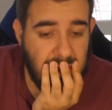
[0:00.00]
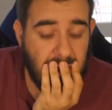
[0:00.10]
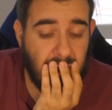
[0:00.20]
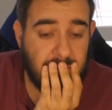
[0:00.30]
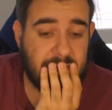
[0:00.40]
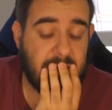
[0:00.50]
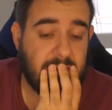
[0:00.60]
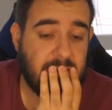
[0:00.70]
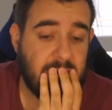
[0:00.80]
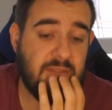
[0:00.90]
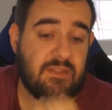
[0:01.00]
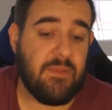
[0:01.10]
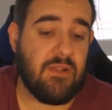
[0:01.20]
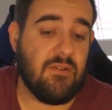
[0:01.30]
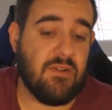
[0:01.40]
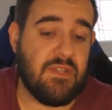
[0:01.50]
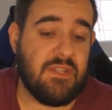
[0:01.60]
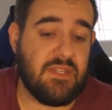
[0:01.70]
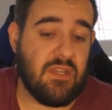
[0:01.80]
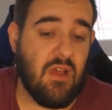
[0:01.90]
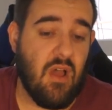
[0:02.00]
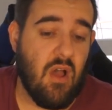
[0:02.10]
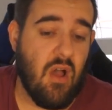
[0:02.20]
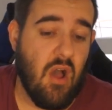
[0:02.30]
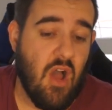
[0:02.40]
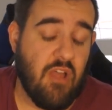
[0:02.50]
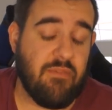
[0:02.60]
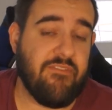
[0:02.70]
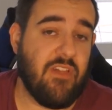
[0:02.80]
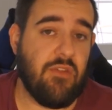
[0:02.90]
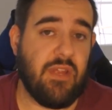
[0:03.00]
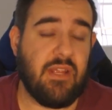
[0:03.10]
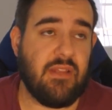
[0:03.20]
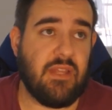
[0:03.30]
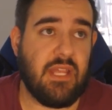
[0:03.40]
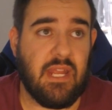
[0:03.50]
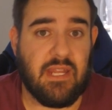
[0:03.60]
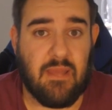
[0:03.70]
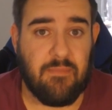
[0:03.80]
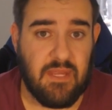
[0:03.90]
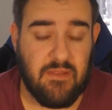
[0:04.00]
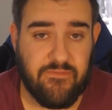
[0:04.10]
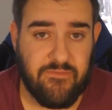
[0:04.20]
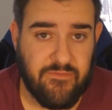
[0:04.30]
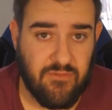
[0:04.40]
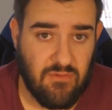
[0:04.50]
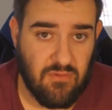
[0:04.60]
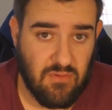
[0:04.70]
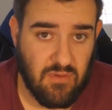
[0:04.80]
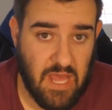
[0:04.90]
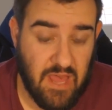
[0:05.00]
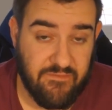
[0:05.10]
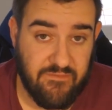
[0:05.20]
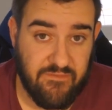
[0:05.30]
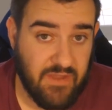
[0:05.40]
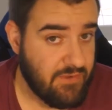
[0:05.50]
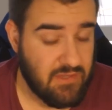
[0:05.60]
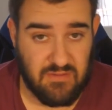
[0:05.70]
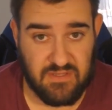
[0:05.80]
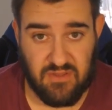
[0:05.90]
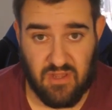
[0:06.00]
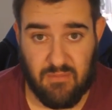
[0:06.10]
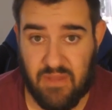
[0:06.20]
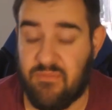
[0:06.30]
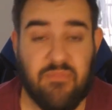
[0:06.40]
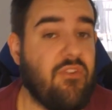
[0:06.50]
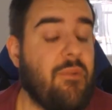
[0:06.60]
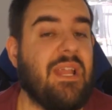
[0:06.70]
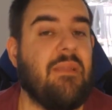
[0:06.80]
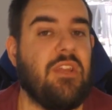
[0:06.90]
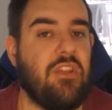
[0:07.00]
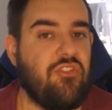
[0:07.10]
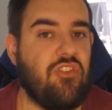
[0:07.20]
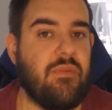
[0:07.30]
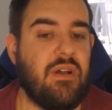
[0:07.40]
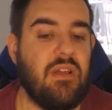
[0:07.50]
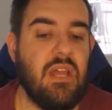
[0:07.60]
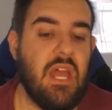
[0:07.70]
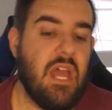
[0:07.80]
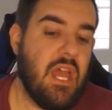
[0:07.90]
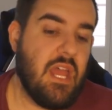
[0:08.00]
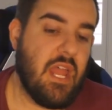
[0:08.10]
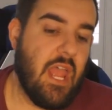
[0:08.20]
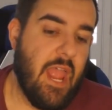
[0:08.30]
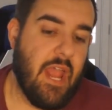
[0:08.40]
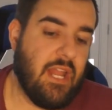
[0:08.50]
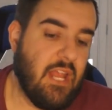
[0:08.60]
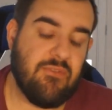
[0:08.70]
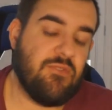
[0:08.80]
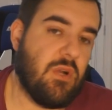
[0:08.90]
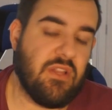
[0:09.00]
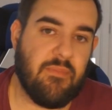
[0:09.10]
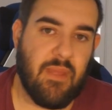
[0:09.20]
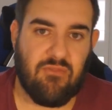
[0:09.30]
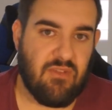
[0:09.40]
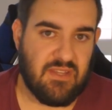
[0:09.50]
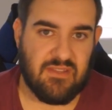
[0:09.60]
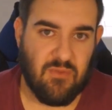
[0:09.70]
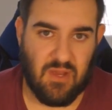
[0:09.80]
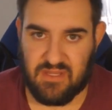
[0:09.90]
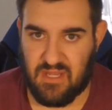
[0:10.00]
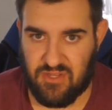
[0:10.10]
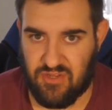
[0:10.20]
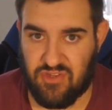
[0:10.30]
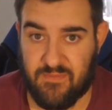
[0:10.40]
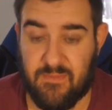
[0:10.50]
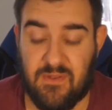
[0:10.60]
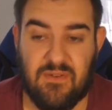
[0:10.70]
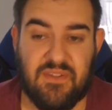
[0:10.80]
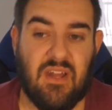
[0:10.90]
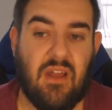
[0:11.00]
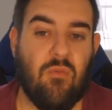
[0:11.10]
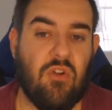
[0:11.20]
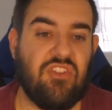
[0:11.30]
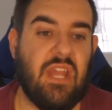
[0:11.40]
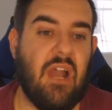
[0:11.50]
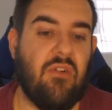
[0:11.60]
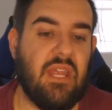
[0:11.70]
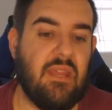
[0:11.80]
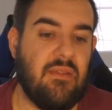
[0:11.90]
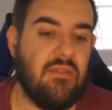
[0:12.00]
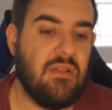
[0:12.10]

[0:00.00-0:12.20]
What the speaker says: I'm sad to do this because I've been following the TheKingNappy for a very long time, even before I became a YouTuber. And he was one of the main reasons why I started YouTubing because I watched how he,